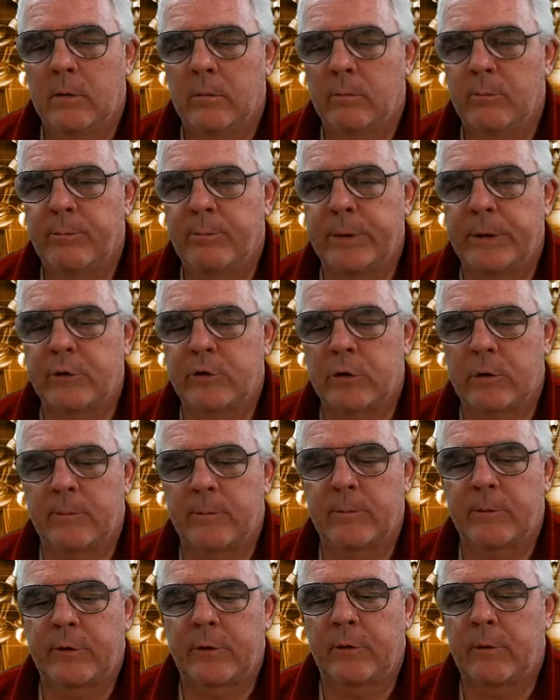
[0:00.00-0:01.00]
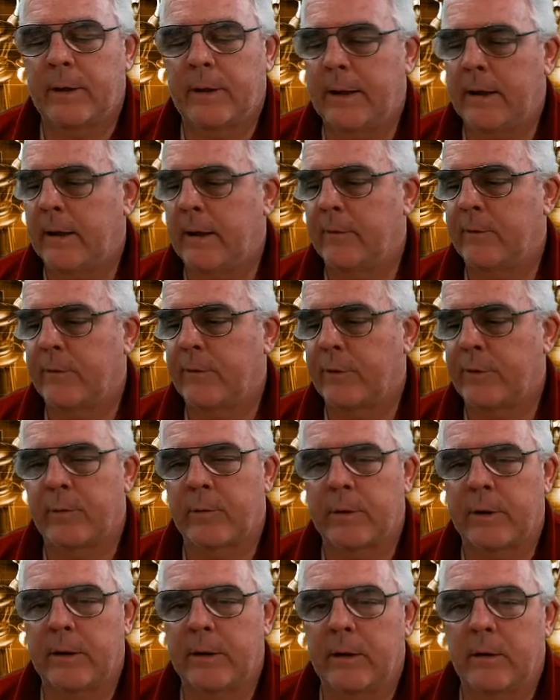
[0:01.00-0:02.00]
bishop to
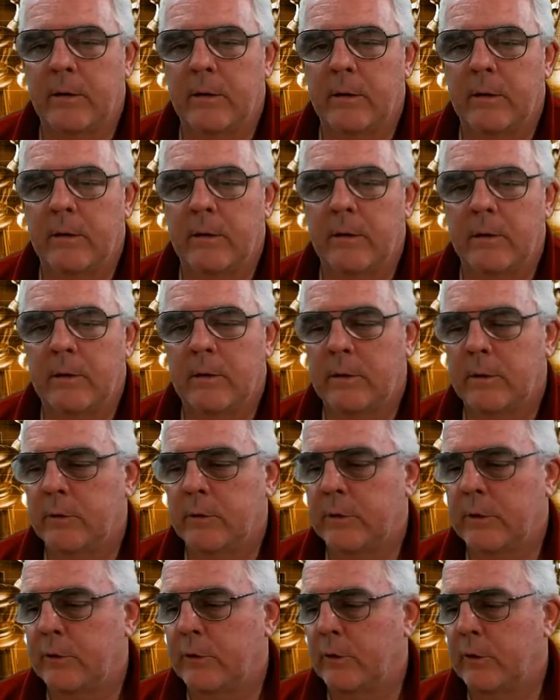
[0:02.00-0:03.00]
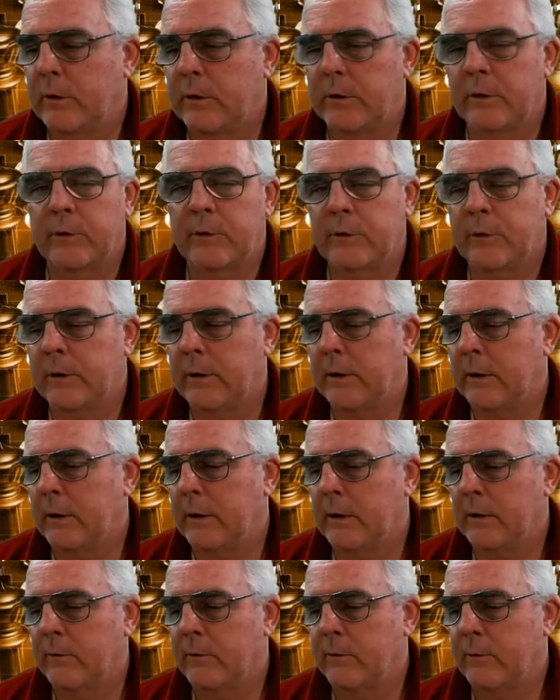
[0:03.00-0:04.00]
f3. Because as you can see,
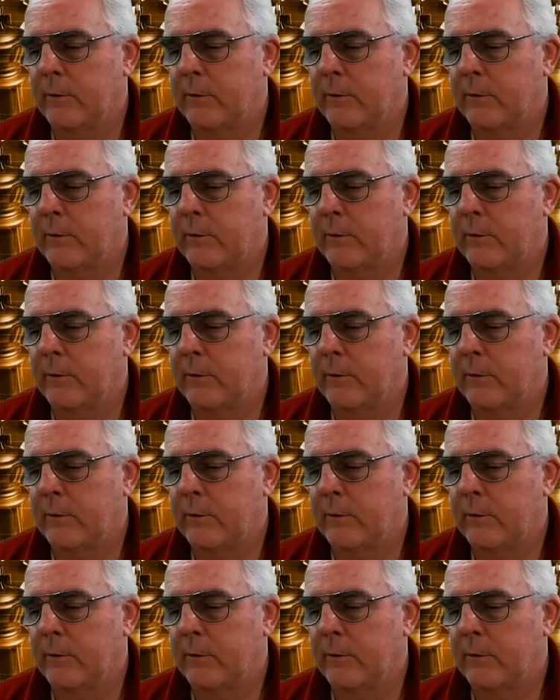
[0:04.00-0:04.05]
if